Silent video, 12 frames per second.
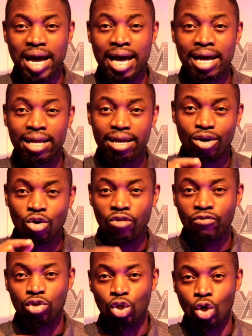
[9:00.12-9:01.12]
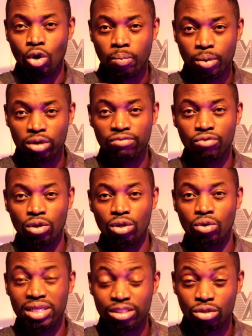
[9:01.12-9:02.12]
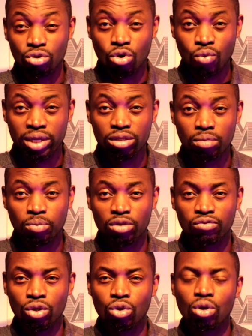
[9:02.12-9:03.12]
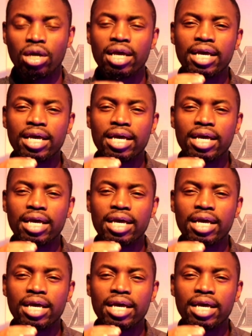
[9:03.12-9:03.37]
part of your portfolio. Is going to ruin your portfolio.